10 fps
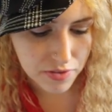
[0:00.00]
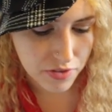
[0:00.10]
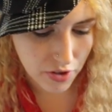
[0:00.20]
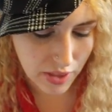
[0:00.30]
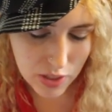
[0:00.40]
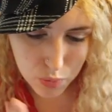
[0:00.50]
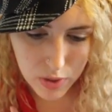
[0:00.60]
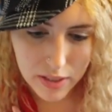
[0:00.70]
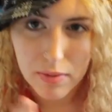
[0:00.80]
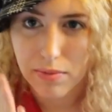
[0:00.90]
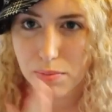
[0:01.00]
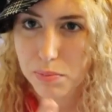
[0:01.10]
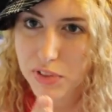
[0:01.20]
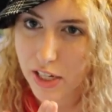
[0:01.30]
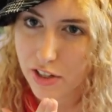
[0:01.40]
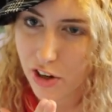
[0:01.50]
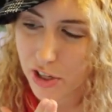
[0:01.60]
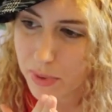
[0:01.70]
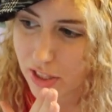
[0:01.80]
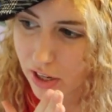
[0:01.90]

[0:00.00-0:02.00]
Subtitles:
So that's one side of the argument.